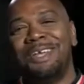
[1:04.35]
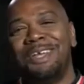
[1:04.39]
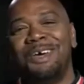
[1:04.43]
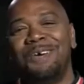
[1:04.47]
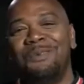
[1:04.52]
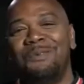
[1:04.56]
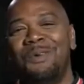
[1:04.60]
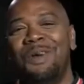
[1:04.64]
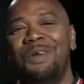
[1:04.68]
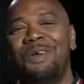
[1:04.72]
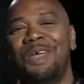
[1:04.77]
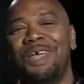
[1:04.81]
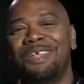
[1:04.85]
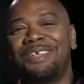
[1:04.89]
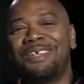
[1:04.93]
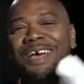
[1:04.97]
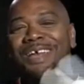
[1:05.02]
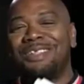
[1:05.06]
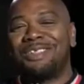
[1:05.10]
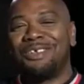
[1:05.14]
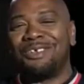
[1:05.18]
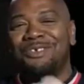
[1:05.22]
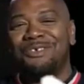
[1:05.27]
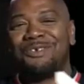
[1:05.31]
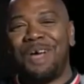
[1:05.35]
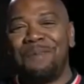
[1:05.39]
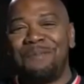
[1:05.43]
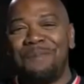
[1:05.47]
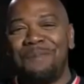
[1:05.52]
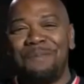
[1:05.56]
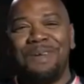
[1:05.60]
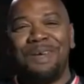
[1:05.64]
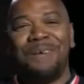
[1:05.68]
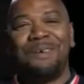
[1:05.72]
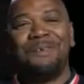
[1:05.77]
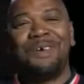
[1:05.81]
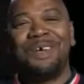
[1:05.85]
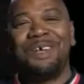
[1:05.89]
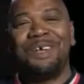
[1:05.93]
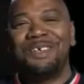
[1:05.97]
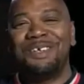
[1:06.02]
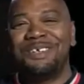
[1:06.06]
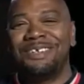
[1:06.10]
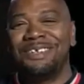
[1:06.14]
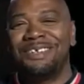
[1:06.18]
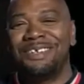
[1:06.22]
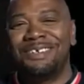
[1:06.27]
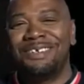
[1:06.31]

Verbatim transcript: The one that's got the strap, I'm like, what is?